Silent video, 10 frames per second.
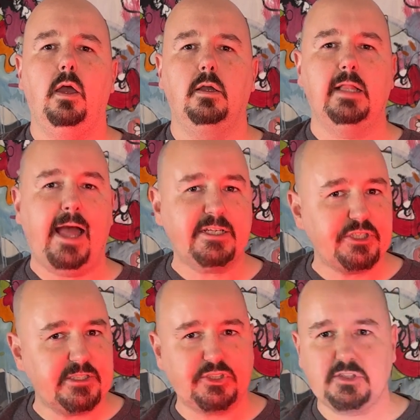clashing
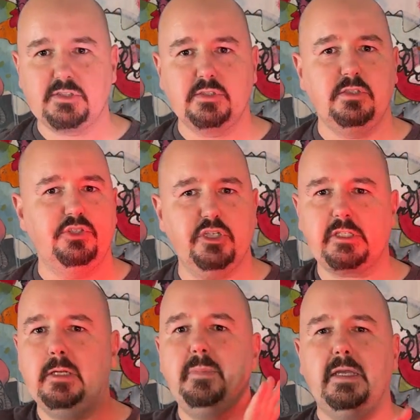is just
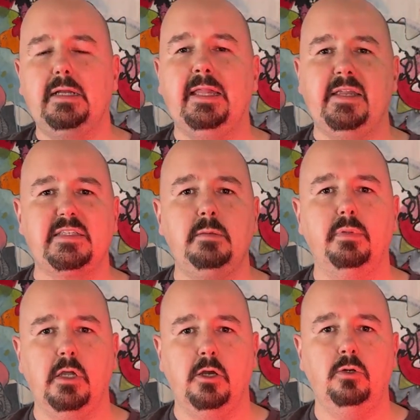going to be a glancing
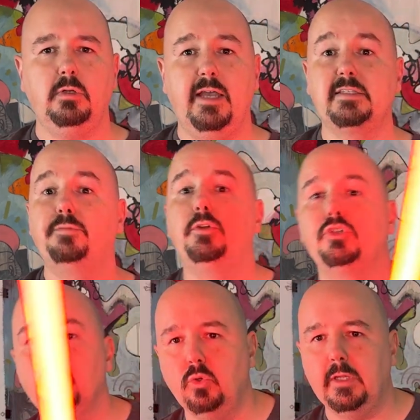blow as if you're
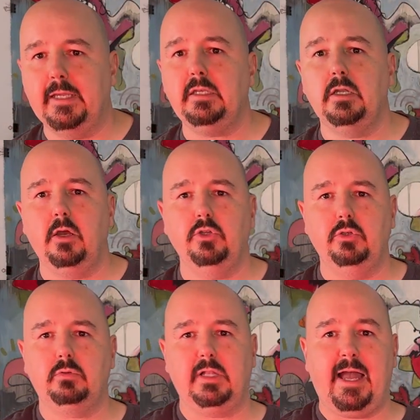dueling, and
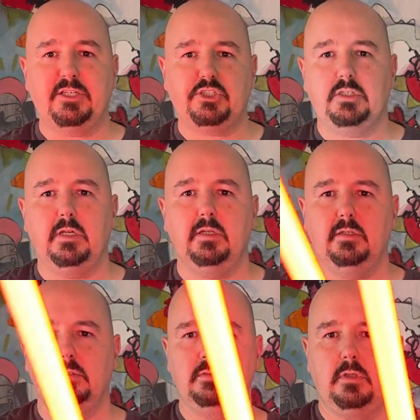you clash
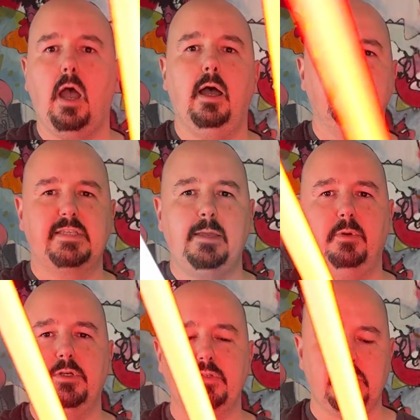sabers.